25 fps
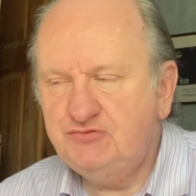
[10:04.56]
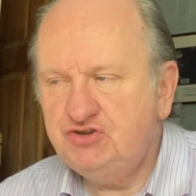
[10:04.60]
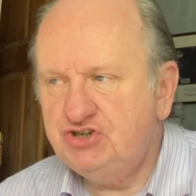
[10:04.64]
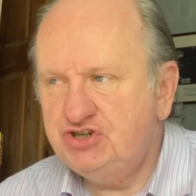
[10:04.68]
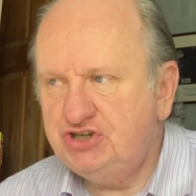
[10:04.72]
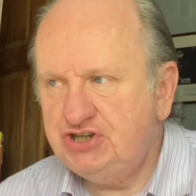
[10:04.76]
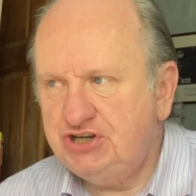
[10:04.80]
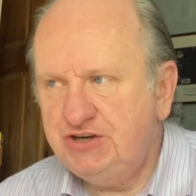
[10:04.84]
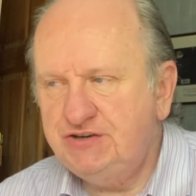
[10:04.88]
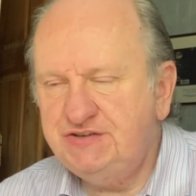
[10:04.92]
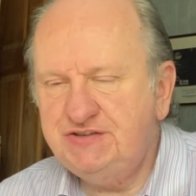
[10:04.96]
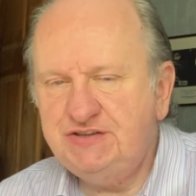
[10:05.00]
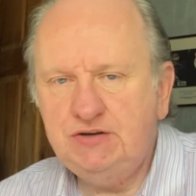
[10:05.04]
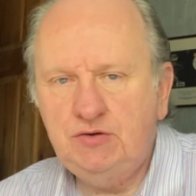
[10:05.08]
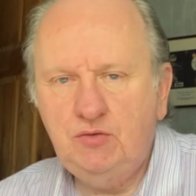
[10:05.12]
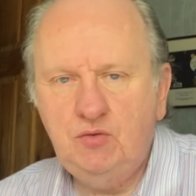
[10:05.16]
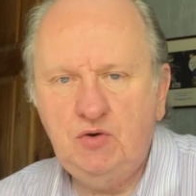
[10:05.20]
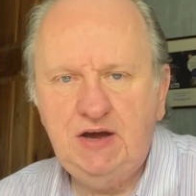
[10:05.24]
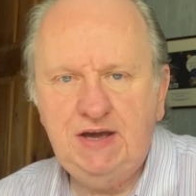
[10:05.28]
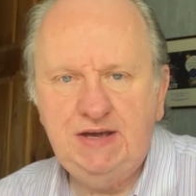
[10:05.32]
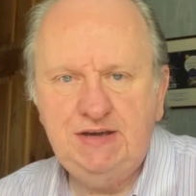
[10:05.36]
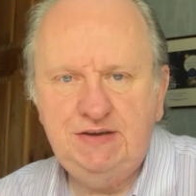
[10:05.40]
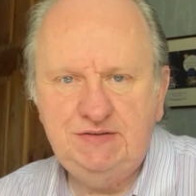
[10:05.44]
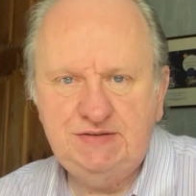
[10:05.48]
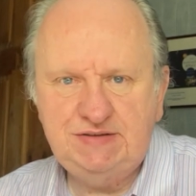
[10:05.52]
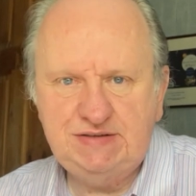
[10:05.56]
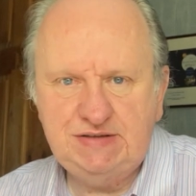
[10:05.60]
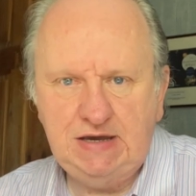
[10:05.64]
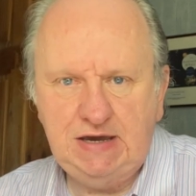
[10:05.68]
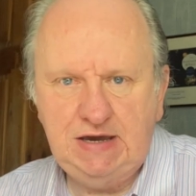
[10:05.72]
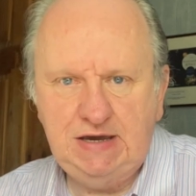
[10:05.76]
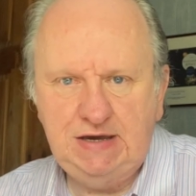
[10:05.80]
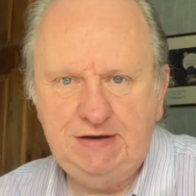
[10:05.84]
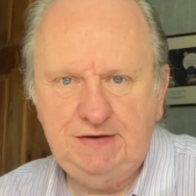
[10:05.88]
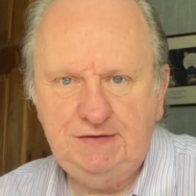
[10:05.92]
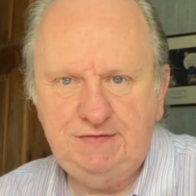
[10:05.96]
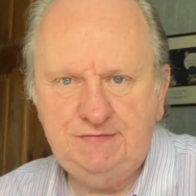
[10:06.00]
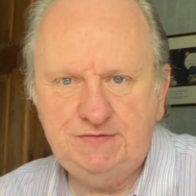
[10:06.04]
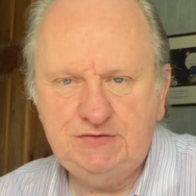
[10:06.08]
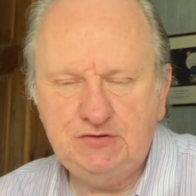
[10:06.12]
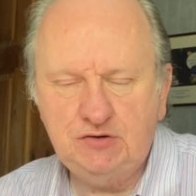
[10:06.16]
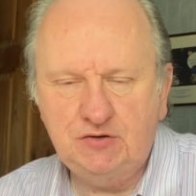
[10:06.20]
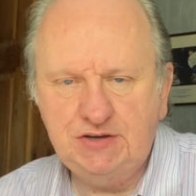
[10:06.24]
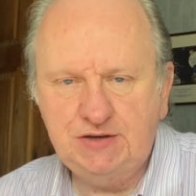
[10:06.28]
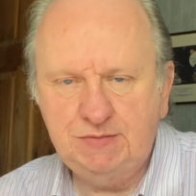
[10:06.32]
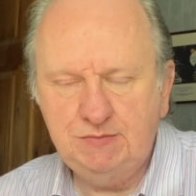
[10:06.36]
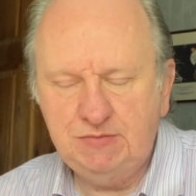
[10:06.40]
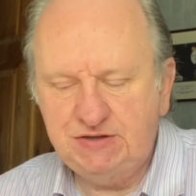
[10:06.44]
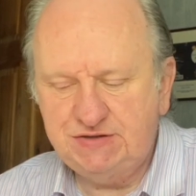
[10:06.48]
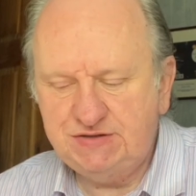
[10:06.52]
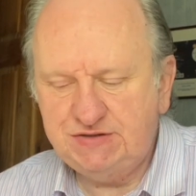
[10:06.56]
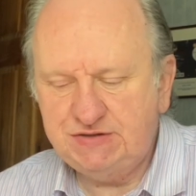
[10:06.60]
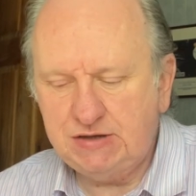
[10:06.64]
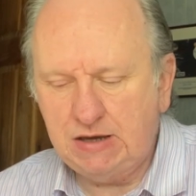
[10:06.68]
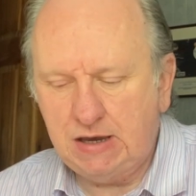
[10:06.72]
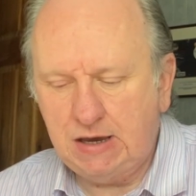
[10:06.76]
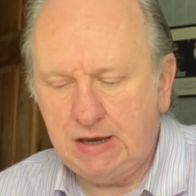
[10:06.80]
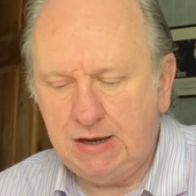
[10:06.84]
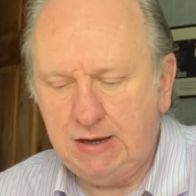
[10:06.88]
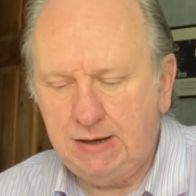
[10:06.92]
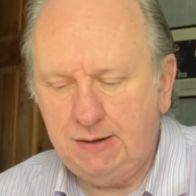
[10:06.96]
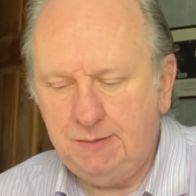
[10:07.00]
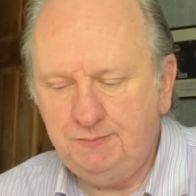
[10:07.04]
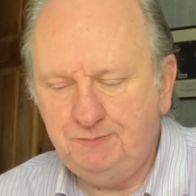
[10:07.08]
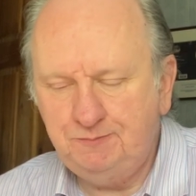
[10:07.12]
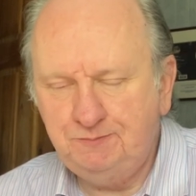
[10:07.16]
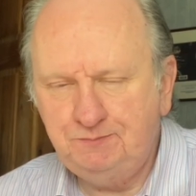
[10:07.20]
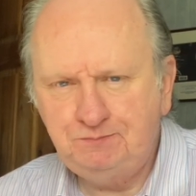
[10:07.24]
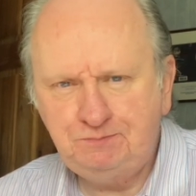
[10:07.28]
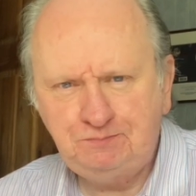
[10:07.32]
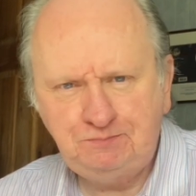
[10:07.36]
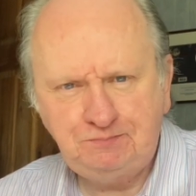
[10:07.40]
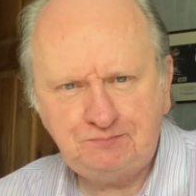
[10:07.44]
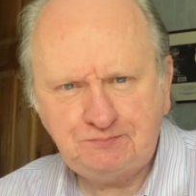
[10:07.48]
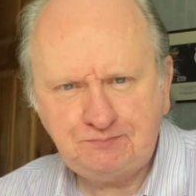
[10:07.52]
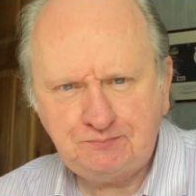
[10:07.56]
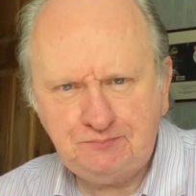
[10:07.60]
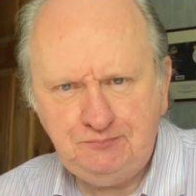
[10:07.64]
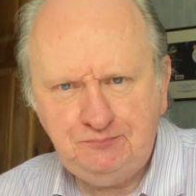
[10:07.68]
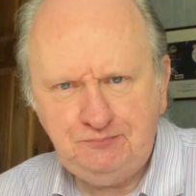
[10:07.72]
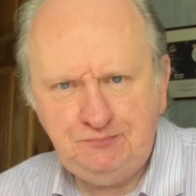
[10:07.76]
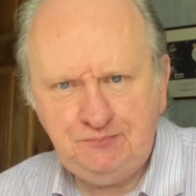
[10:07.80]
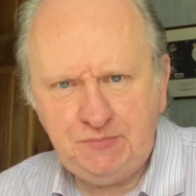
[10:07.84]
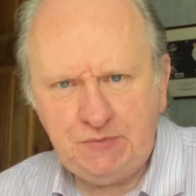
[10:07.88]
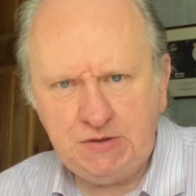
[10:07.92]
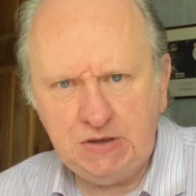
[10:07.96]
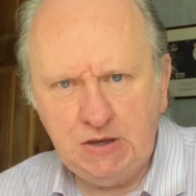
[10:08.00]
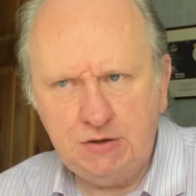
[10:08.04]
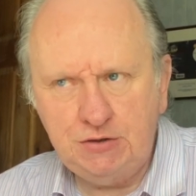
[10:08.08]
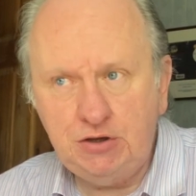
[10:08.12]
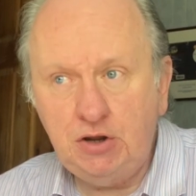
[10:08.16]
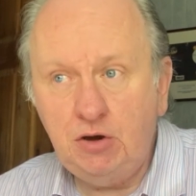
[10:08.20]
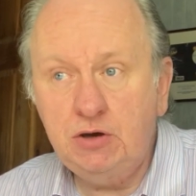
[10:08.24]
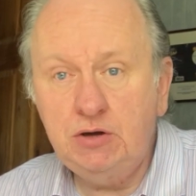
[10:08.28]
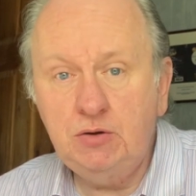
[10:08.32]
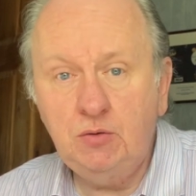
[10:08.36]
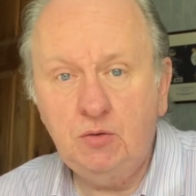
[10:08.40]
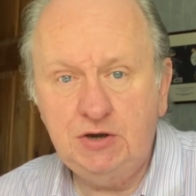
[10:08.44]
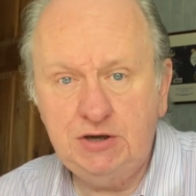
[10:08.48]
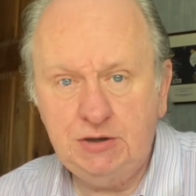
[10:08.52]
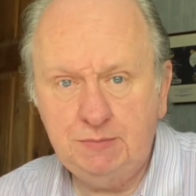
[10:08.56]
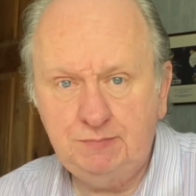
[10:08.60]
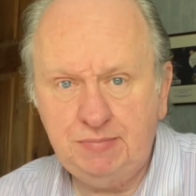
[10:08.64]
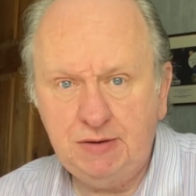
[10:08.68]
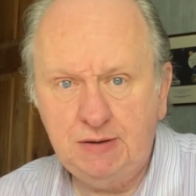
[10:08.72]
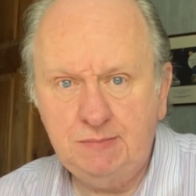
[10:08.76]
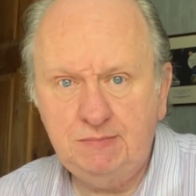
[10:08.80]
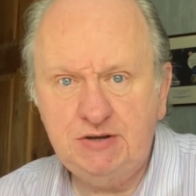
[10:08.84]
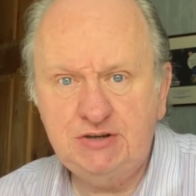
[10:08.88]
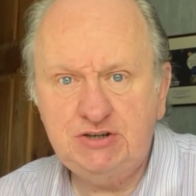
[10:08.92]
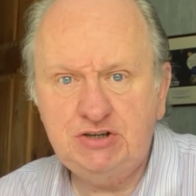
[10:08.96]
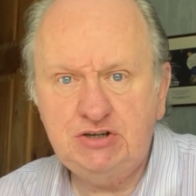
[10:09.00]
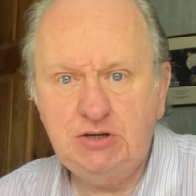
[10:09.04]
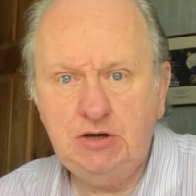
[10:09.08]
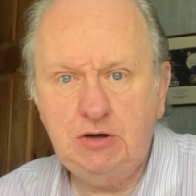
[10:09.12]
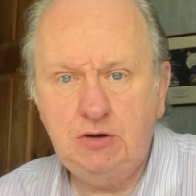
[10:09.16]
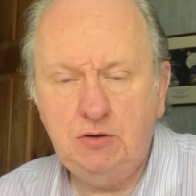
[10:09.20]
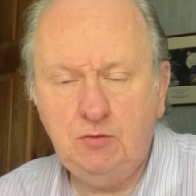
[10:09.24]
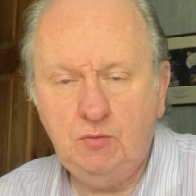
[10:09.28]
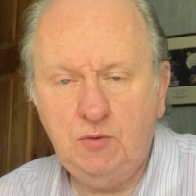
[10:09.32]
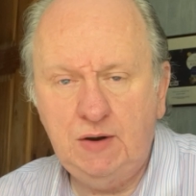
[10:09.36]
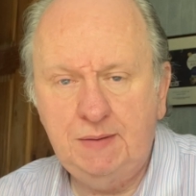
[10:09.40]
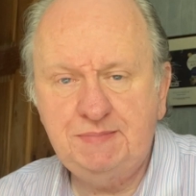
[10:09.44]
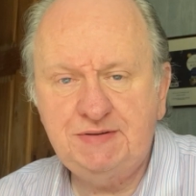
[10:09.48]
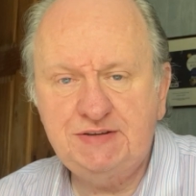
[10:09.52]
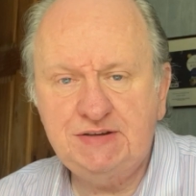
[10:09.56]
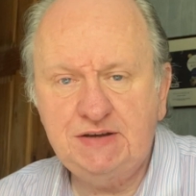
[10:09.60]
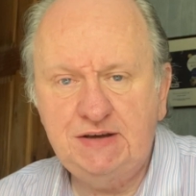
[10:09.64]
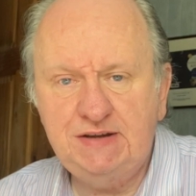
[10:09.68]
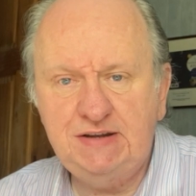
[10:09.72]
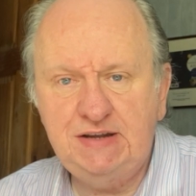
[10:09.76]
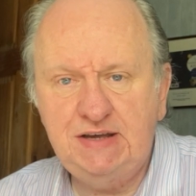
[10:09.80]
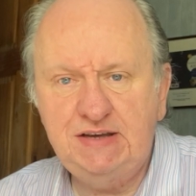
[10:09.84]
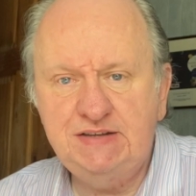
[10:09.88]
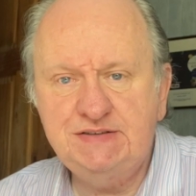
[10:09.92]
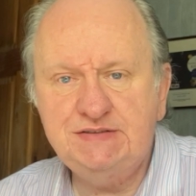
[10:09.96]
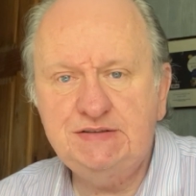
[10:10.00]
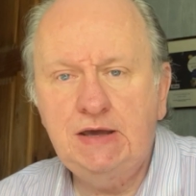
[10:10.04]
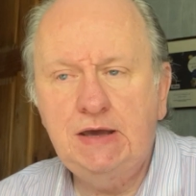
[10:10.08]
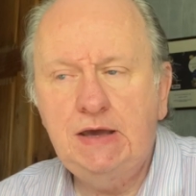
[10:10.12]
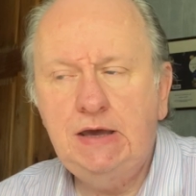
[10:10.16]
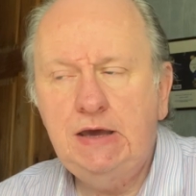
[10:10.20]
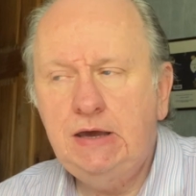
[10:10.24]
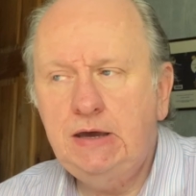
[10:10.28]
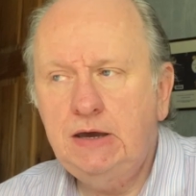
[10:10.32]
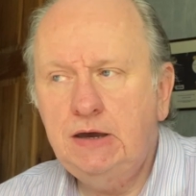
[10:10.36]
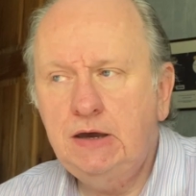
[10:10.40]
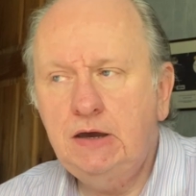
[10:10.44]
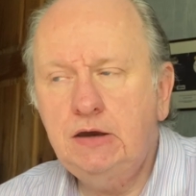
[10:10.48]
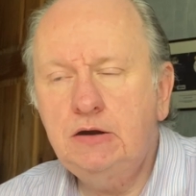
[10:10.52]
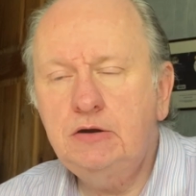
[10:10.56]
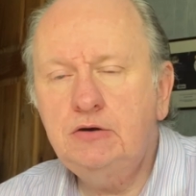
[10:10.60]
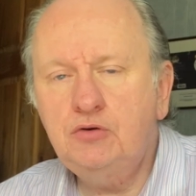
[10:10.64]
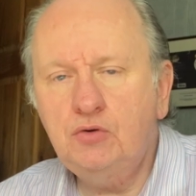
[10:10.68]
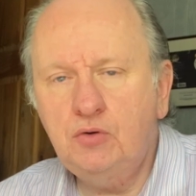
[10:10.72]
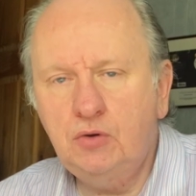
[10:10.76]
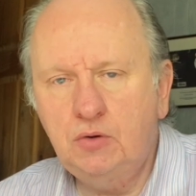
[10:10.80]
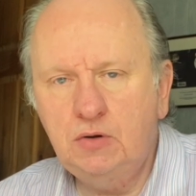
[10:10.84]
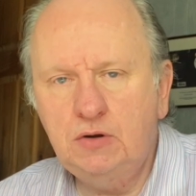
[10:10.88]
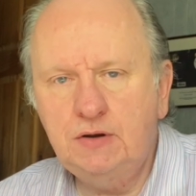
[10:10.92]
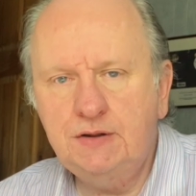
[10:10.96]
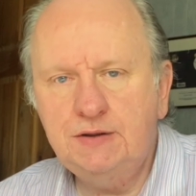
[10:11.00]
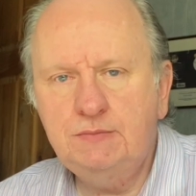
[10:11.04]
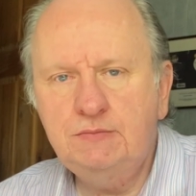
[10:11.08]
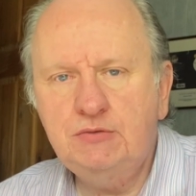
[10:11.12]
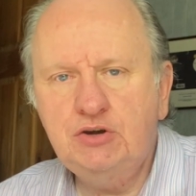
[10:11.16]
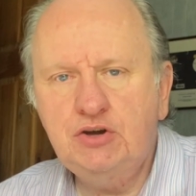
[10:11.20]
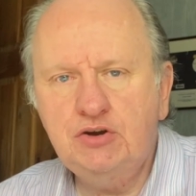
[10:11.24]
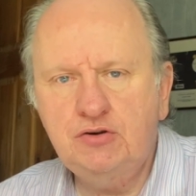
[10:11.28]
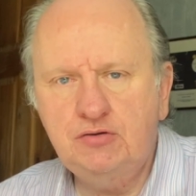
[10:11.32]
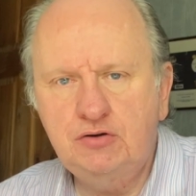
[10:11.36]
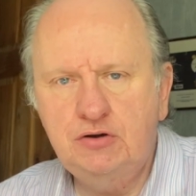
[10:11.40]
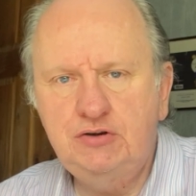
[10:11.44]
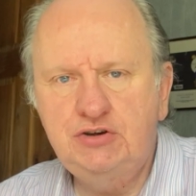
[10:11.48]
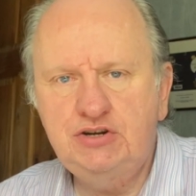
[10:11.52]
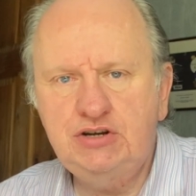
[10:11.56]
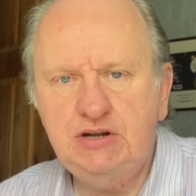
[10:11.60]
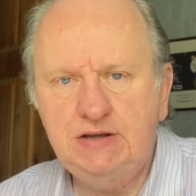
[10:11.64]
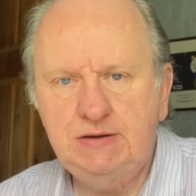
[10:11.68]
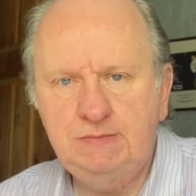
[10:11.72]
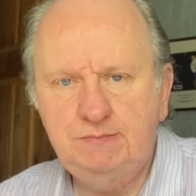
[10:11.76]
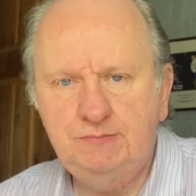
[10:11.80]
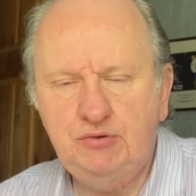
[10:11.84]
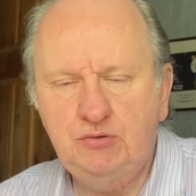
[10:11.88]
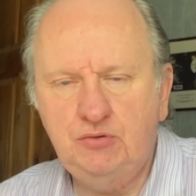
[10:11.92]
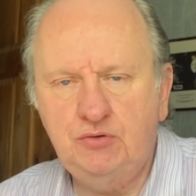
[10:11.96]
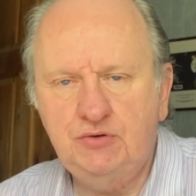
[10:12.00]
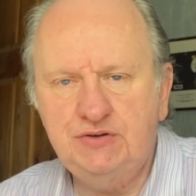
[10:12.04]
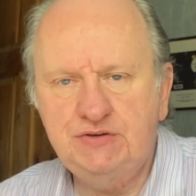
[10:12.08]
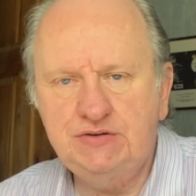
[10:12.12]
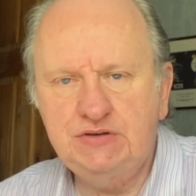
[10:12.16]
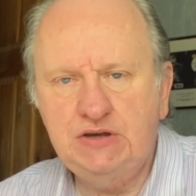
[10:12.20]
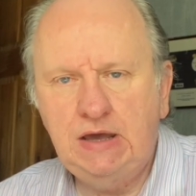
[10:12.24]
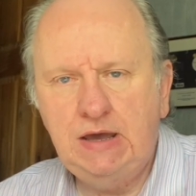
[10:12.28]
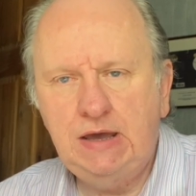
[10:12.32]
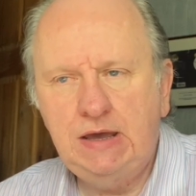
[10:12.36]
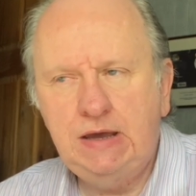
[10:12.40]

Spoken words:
choosing where you save documents, knowing what your publisher or website needs, all of them crucially important.